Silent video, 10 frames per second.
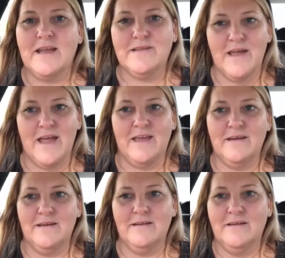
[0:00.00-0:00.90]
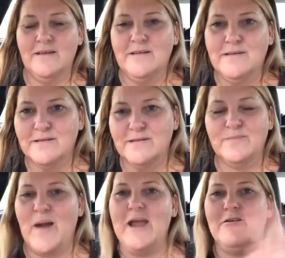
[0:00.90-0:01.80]
That's like, it's
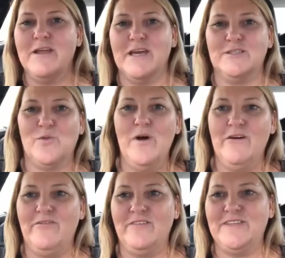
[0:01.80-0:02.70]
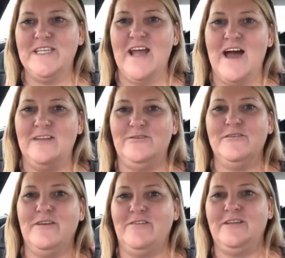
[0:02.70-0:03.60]
expiring at 12.59.
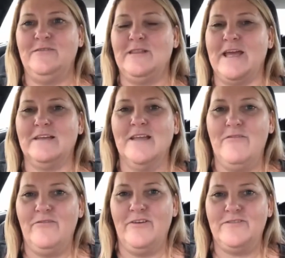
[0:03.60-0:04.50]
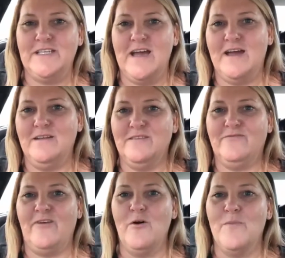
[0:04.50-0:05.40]
They're giving you like 11.59. It's
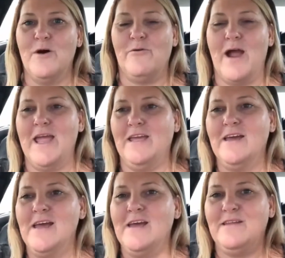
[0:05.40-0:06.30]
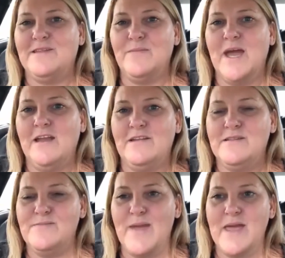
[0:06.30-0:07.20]
FOMO, right? It's some kind of
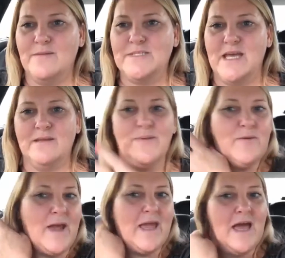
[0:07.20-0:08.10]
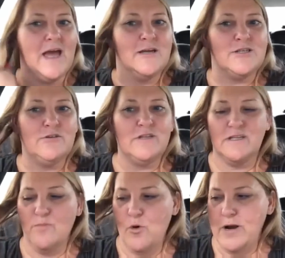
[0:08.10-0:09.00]
spam text. But anyway, so
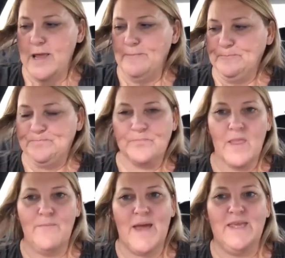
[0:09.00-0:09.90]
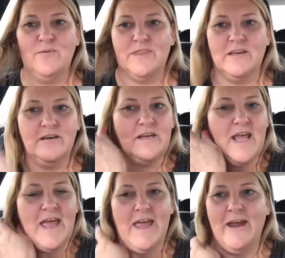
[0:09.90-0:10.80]
this morning, Becky with the good
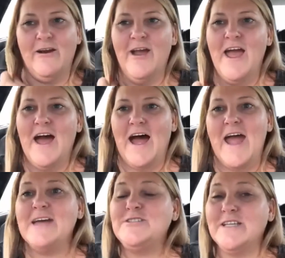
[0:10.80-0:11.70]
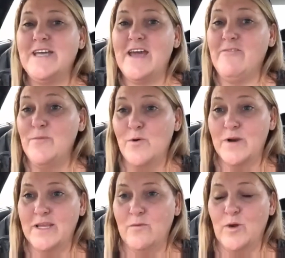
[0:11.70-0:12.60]
hair, I actually, every
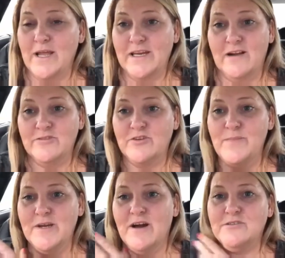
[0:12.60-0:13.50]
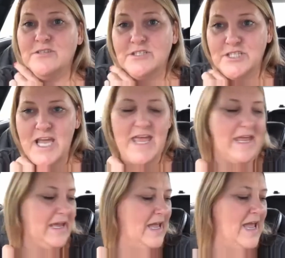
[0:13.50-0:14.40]
morning when I get off treadmill, I drink
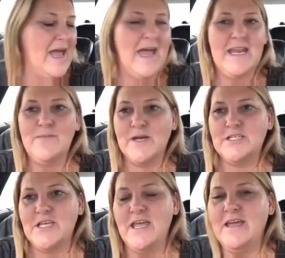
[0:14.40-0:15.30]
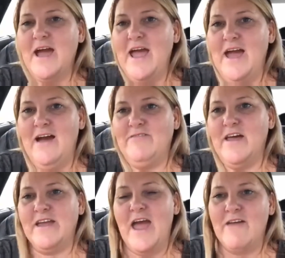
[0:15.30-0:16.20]
shake. And in my shake, I have
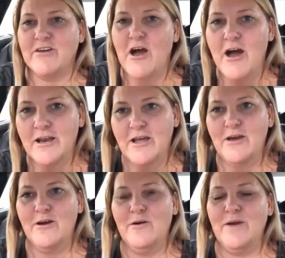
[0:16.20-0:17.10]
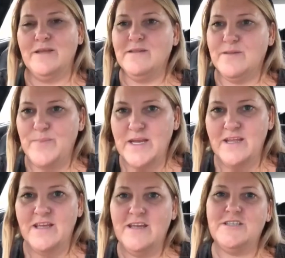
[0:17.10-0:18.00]
like avocado and
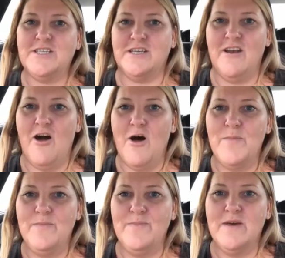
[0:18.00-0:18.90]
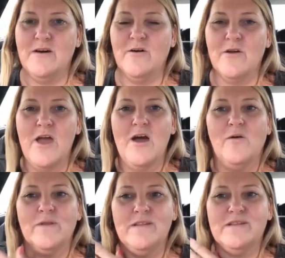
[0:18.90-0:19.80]
spinach and almond milk.
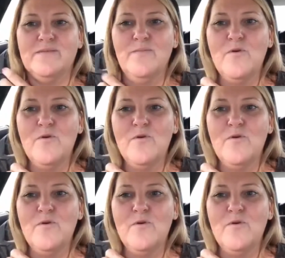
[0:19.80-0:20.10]
Well, this